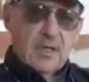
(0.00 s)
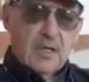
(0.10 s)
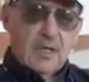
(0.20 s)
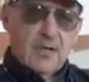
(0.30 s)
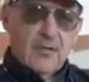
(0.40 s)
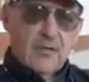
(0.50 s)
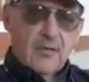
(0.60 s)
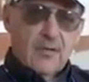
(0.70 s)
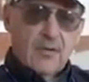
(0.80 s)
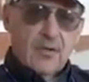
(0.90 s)
And
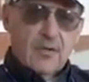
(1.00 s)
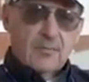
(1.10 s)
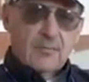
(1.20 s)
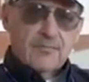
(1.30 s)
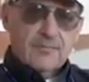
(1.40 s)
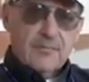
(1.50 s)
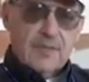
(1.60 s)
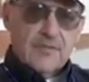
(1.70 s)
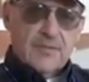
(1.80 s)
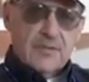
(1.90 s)

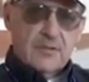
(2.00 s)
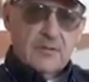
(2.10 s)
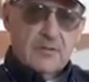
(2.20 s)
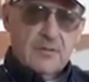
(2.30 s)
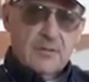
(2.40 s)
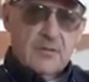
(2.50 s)
at the